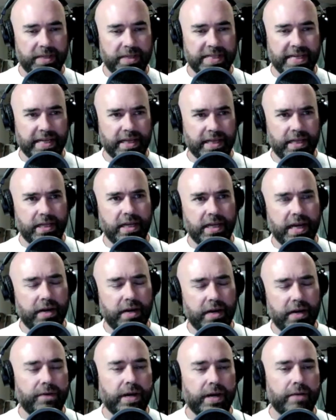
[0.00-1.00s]
That the
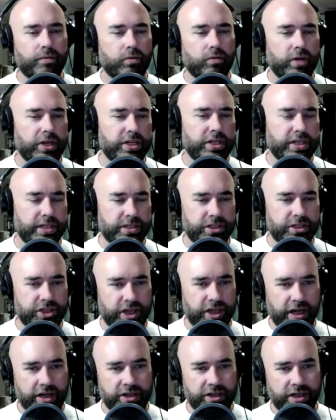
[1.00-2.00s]
905 region is
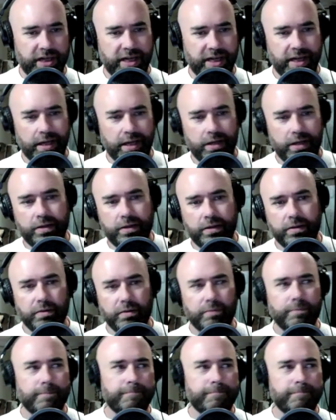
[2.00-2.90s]
changing into